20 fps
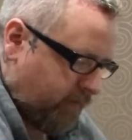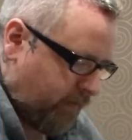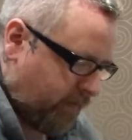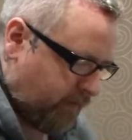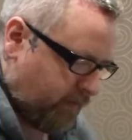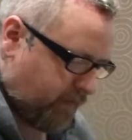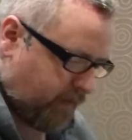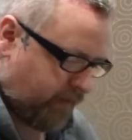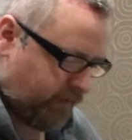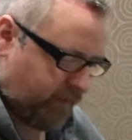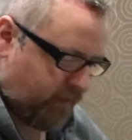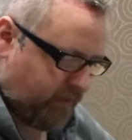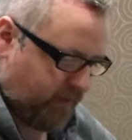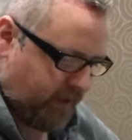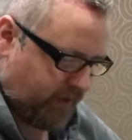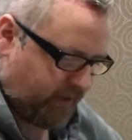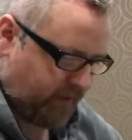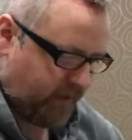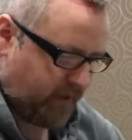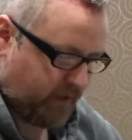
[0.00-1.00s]
Not that it makes
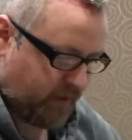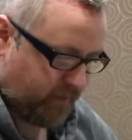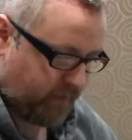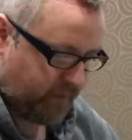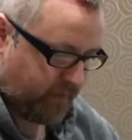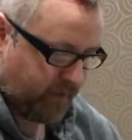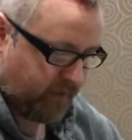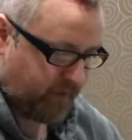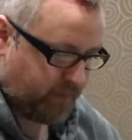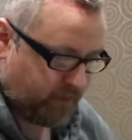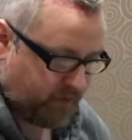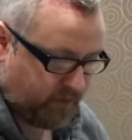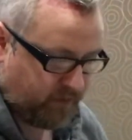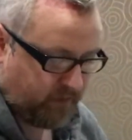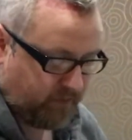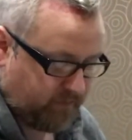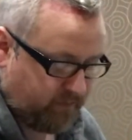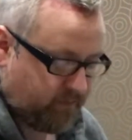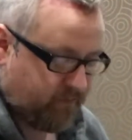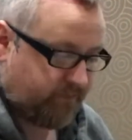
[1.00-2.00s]
any difference,
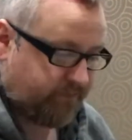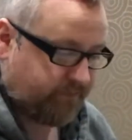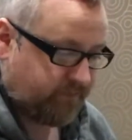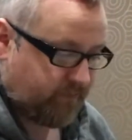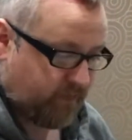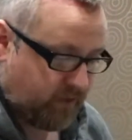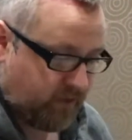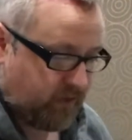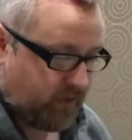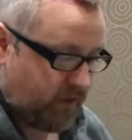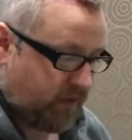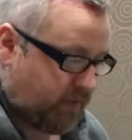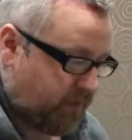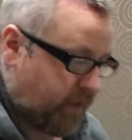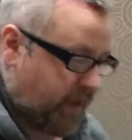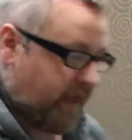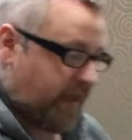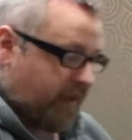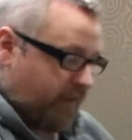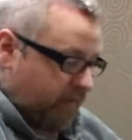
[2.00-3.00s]
but they
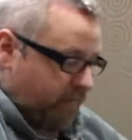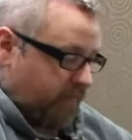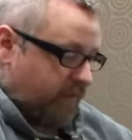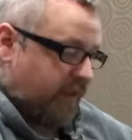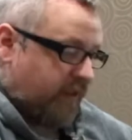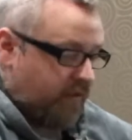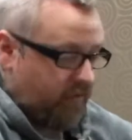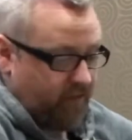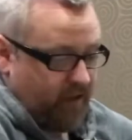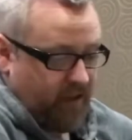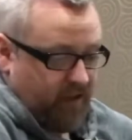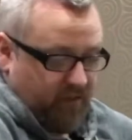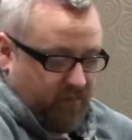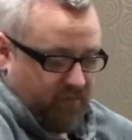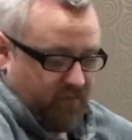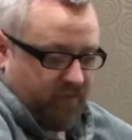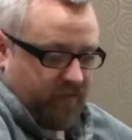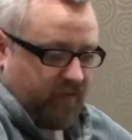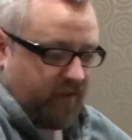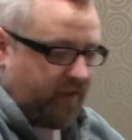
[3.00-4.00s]
pack it really well,
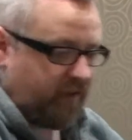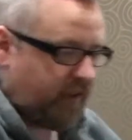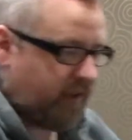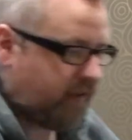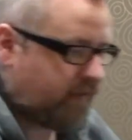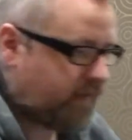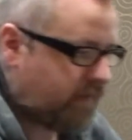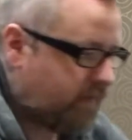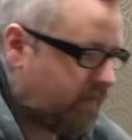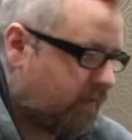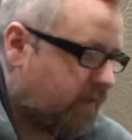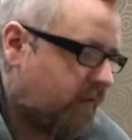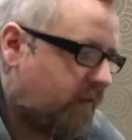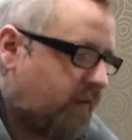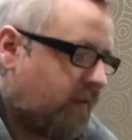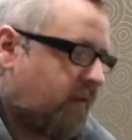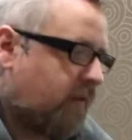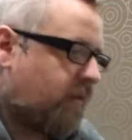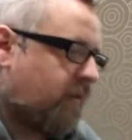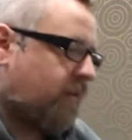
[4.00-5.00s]
but I guess
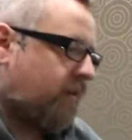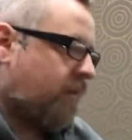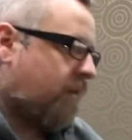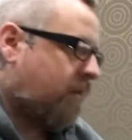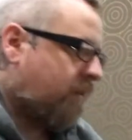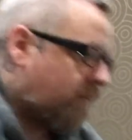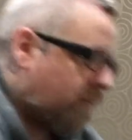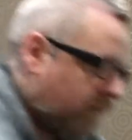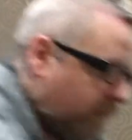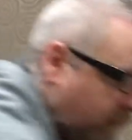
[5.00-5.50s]
they